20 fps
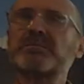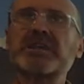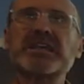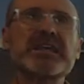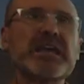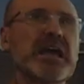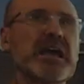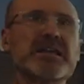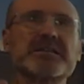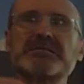he
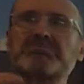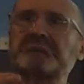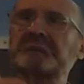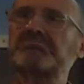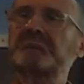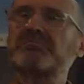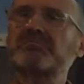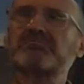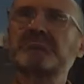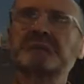has,
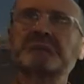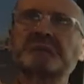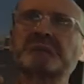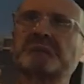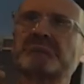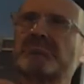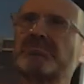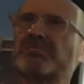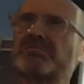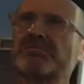
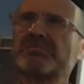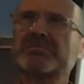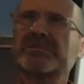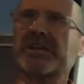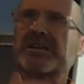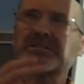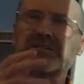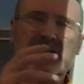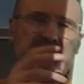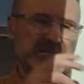they,
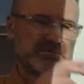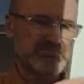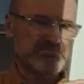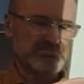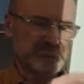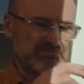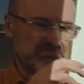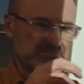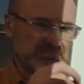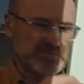they
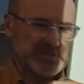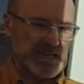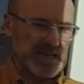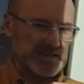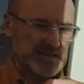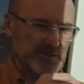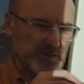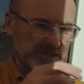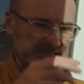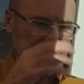tell
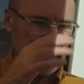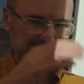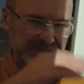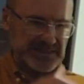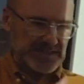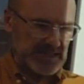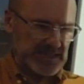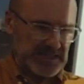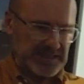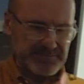you exactly,
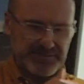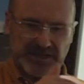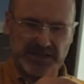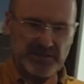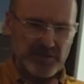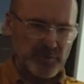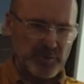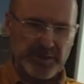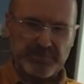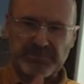he lives in
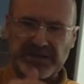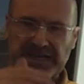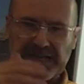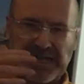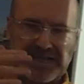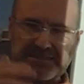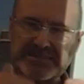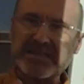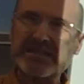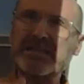lower
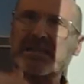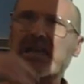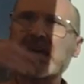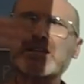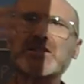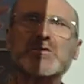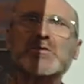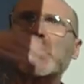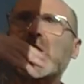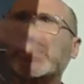Manhattan. He
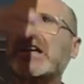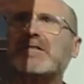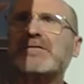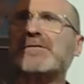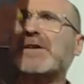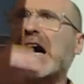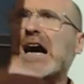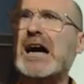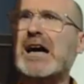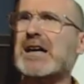has
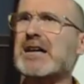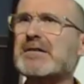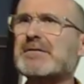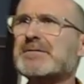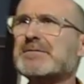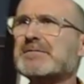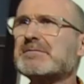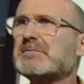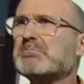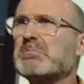
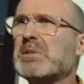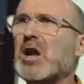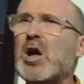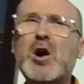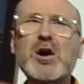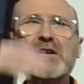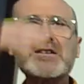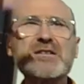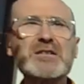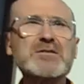25
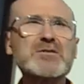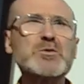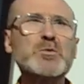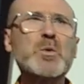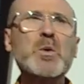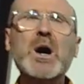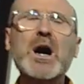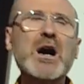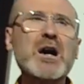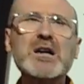blocks to
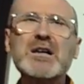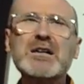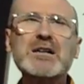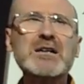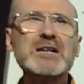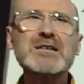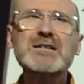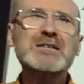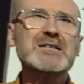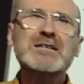walk.
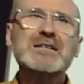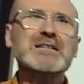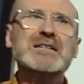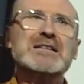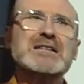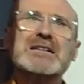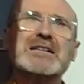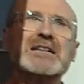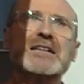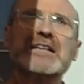
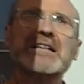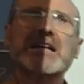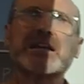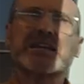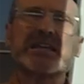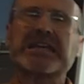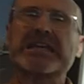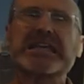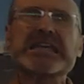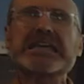
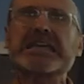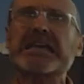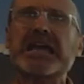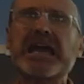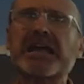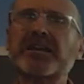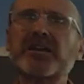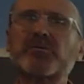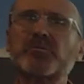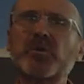Clearly, he
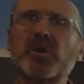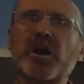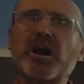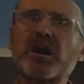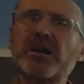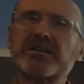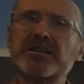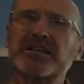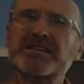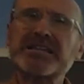cannot
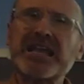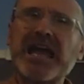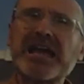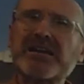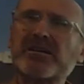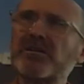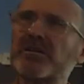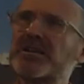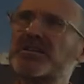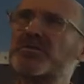walk. His
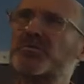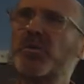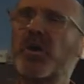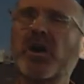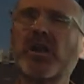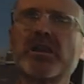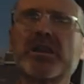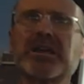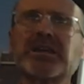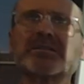ankle is
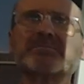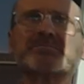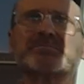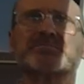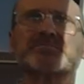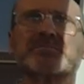swollen.